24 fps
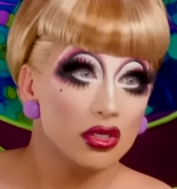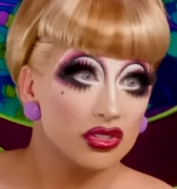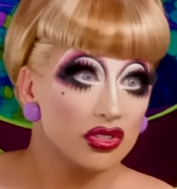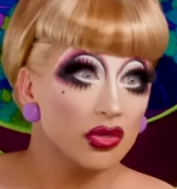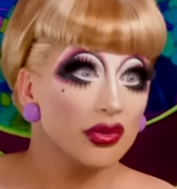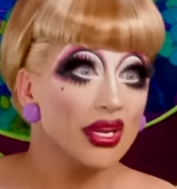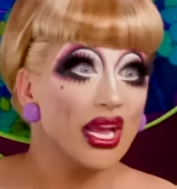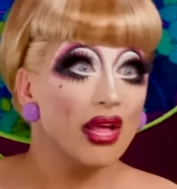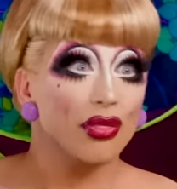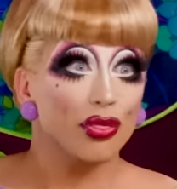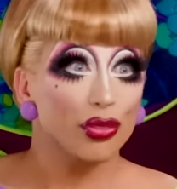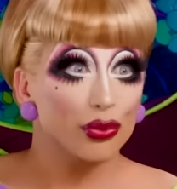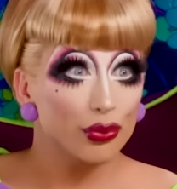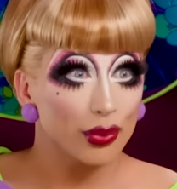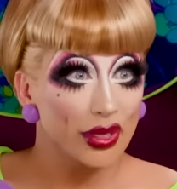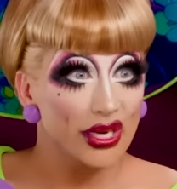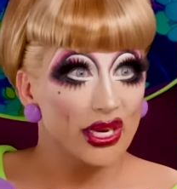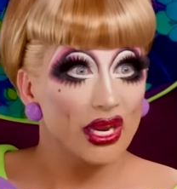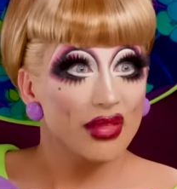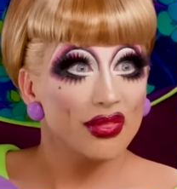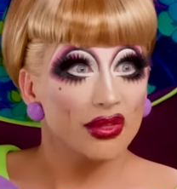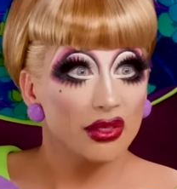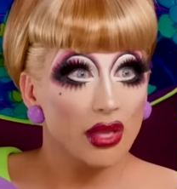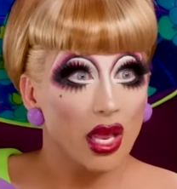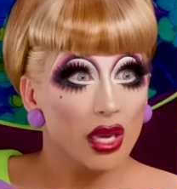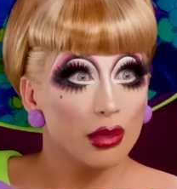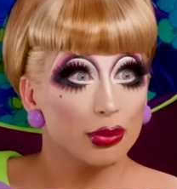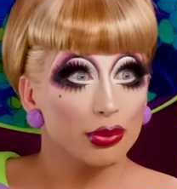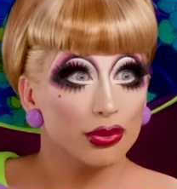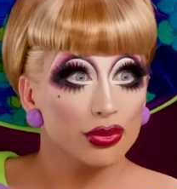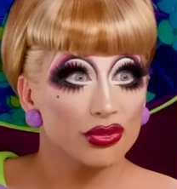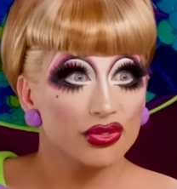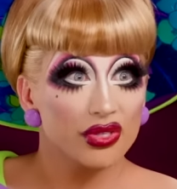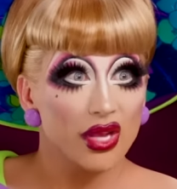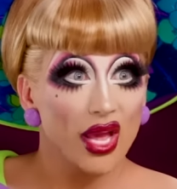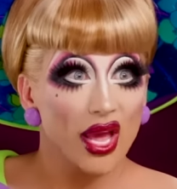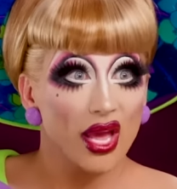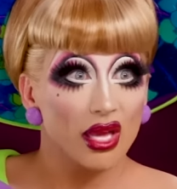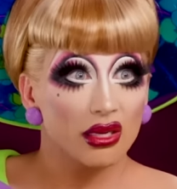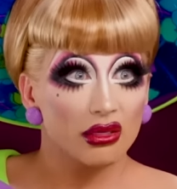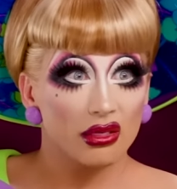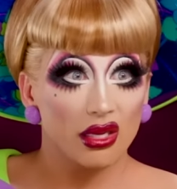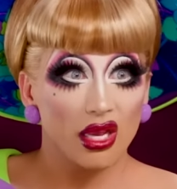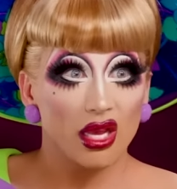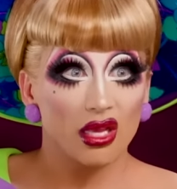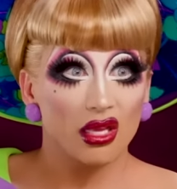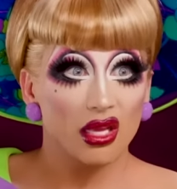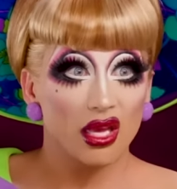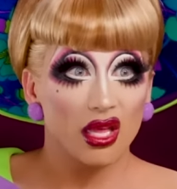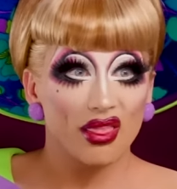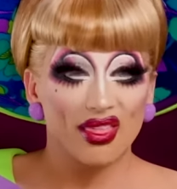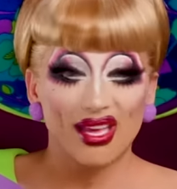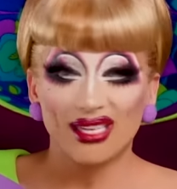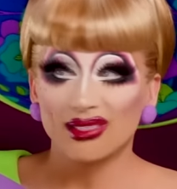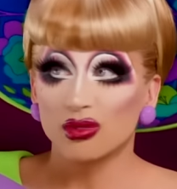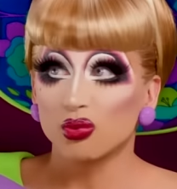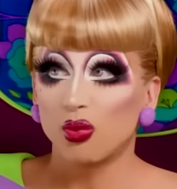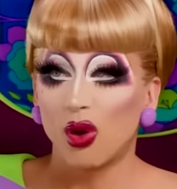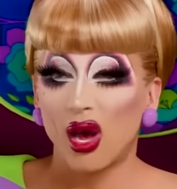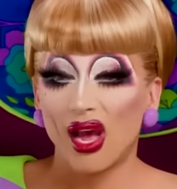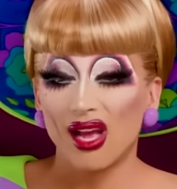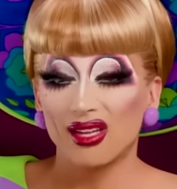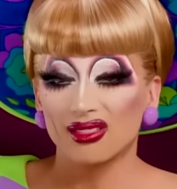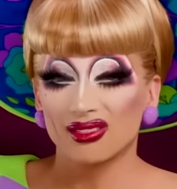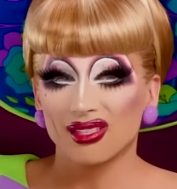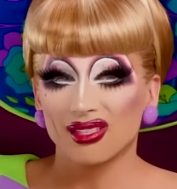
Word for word: So yeah, three in the Lollapalooza, and yeah, yeah, that's wild